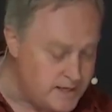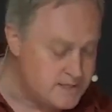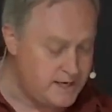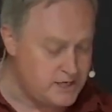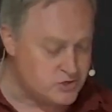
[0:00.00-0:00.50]

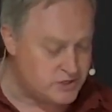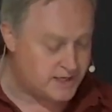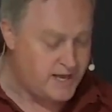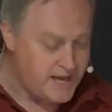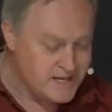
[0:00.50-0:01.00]
Isn't it
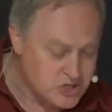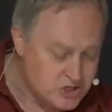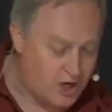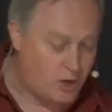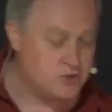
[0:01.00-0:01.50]
interesting?
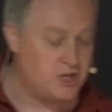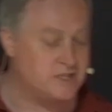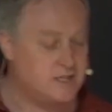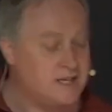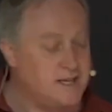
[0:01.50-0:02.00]
Insults are
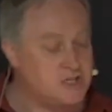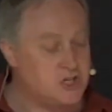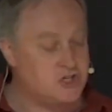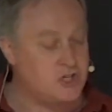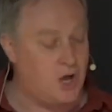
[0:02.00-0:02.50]
seen as a
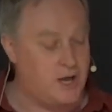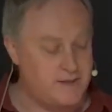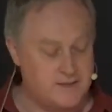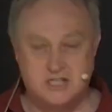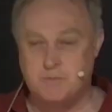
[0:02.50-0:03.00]
sign
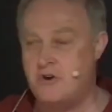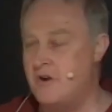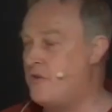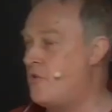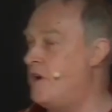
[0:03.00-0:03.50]
that the
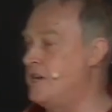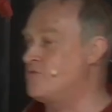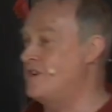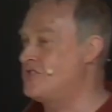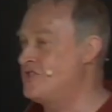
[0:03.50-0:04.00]
Spirit of
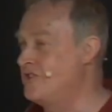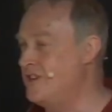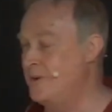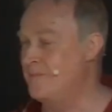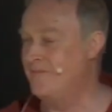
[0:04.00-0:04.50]
Christ rests on
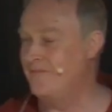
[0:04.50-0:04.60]
you.